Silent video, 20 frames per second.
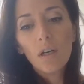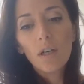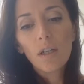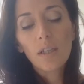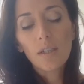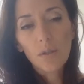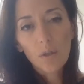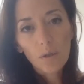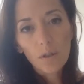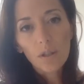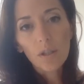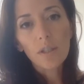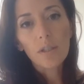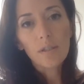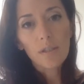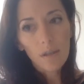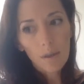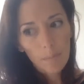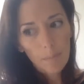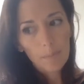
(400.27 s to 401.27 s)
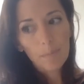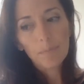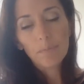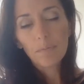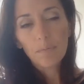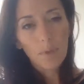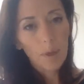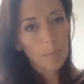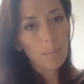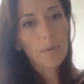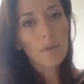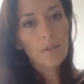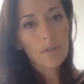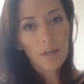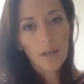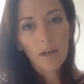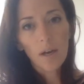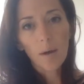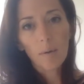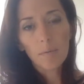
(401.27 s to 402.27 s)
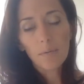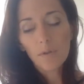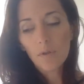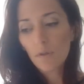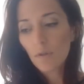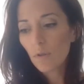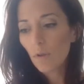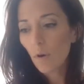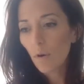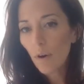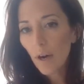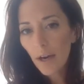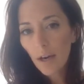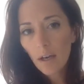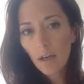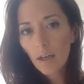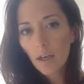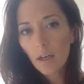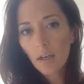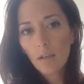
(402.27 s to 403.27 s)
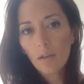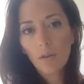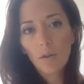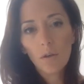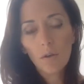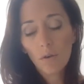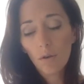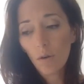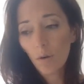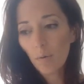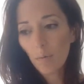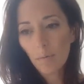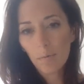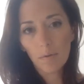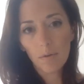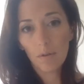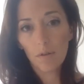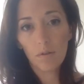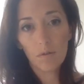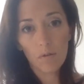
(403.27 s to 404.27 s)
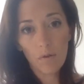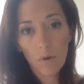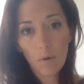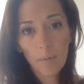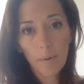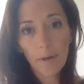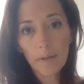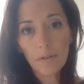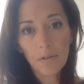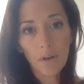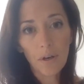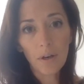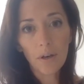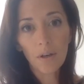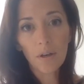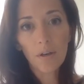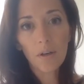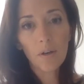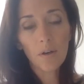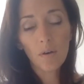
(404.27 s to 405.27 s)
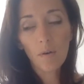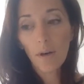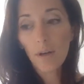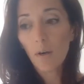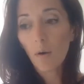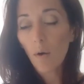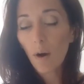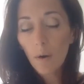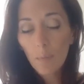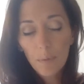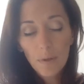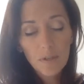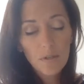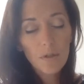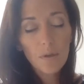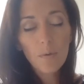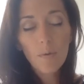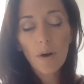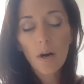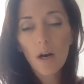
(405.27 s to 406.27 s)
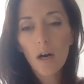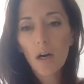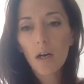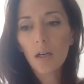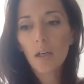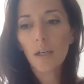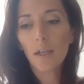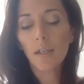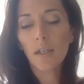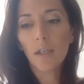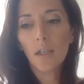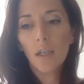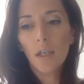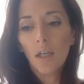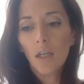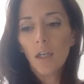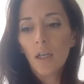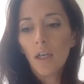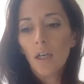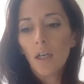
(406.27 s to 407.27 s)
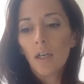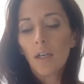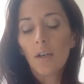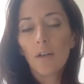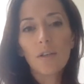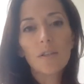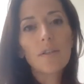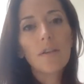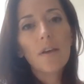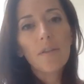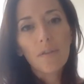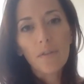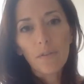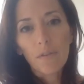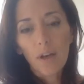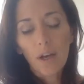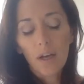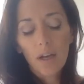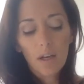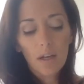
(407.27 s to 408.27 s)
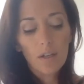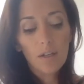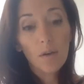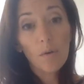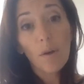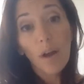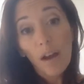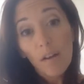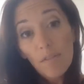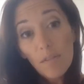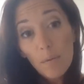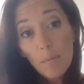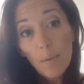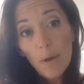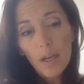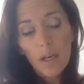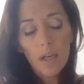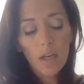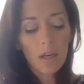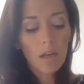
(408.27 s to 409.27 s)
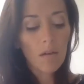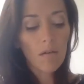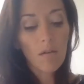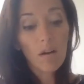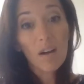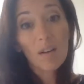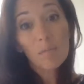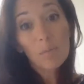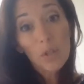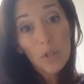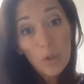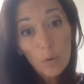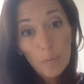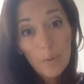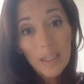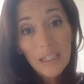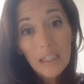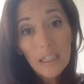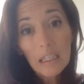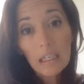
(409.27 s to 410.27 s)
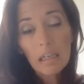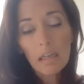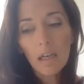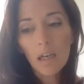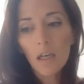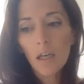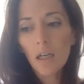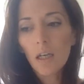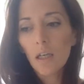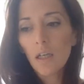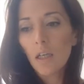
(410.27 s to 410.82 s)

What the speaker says: And I told her, I said, I'm going to sign up. And she said, okay, honey, you know, no pressure. You know, I know how busy you are. And, you know, that's the other thing. I don't have the money. I'm too busy.